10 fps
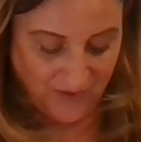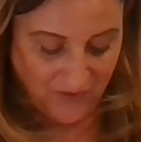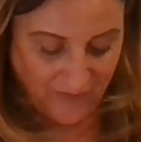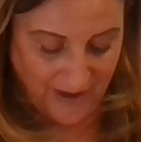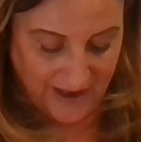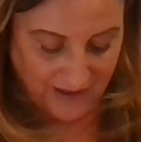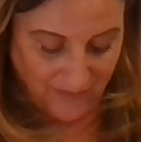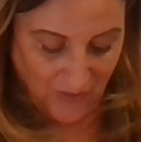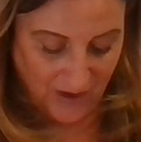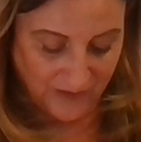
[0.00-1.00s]
All right,
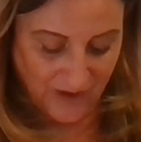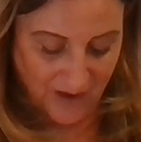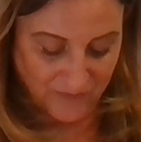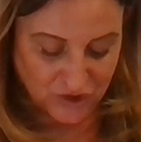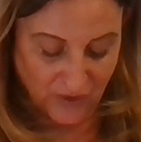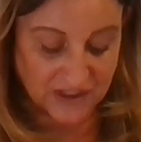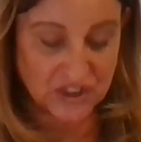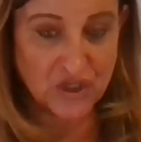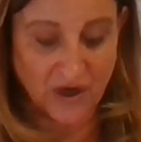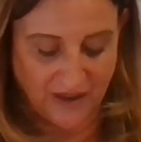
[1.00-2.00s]
well, I'm sure it's
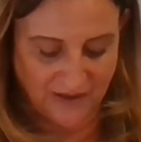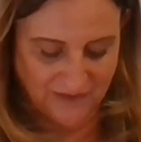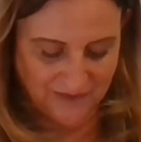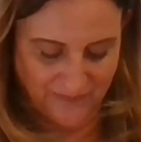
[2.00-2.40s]
good,